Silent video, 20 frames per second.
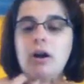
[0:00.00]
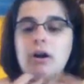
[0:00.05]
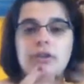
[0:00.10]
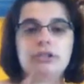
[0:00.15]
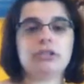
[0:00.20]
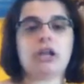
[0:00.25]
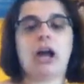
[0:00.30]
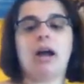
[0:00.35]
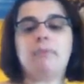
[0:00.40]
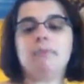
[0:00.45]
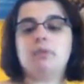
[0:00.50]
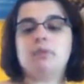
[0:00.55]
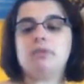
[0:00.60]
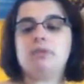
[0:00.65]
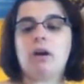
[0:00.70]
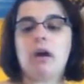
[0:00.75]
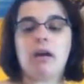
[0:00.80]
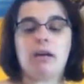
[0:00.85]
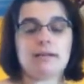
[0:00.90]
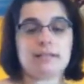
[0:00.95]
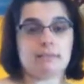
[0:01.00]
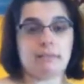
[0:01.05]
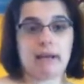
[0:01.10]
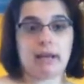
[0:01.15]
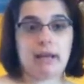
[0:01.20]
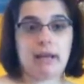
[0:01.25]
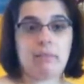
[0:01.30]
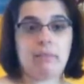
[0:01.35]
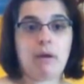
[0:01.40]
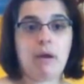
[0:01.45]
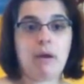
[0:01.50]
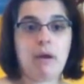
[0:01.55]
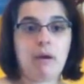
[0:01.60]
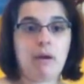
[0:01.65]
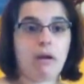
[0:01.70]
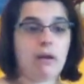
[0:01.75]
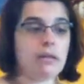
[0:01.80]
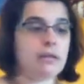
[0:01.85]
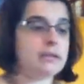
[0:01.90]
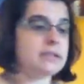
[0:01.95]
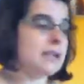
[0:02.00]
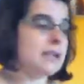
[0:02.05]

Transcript: shop just calls my name all the